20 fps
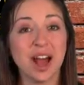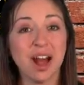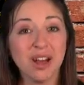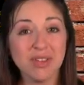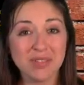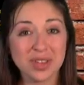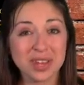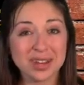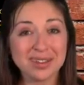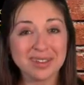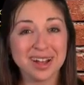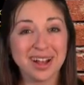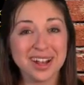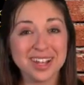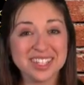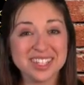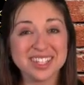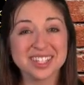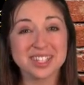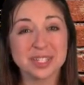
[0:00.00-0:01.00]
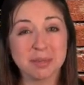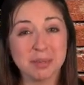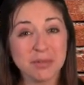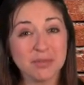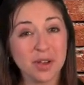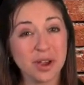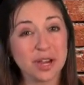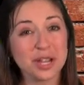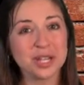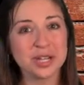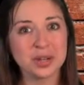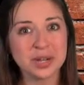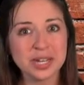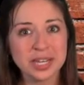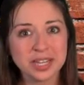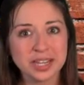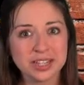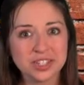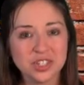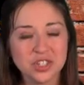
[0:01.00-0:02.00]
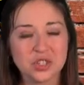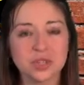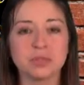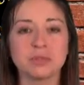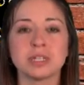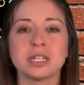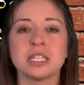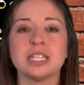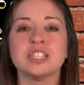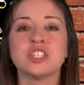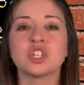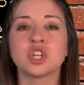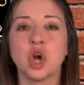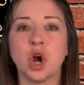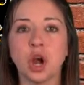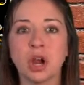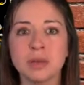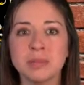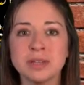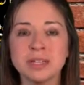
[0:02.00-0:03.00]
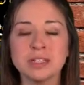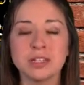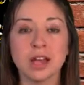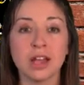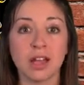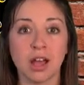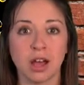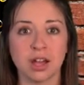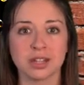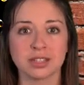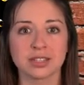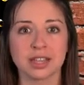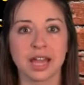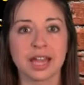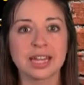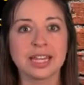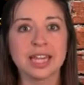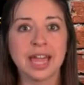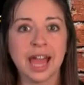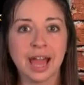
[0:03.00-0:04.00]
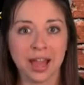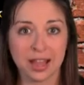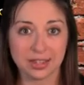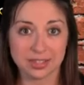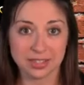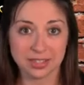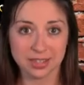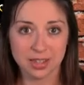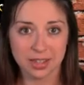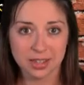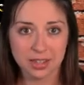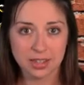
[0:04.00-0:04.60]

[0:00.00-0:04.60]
oven caused some of our ingredients to release carbon dioxide gas.